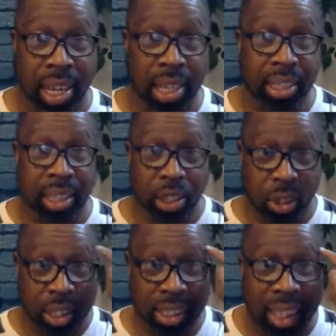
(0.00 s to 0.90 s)
It's your
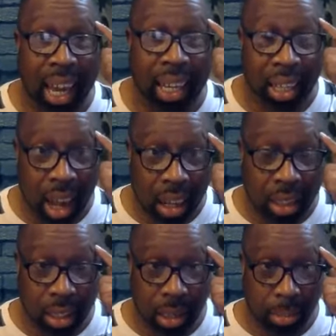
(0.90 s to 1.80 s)

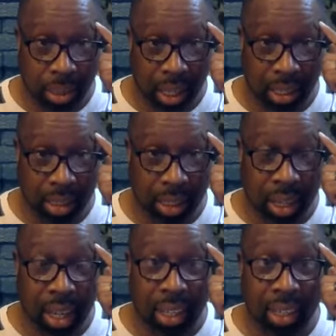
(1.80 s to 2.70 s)
psychological place
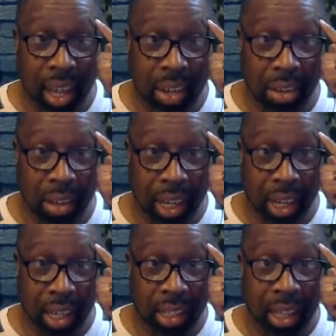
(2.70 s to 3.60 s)
that you're
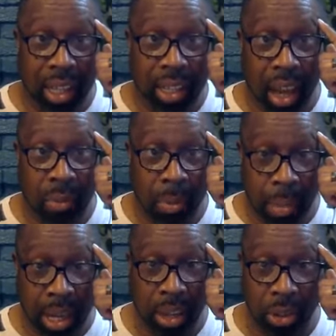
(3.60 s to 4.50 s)
in that will
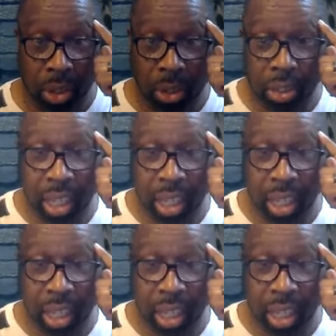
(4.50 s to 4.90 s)
make you lose,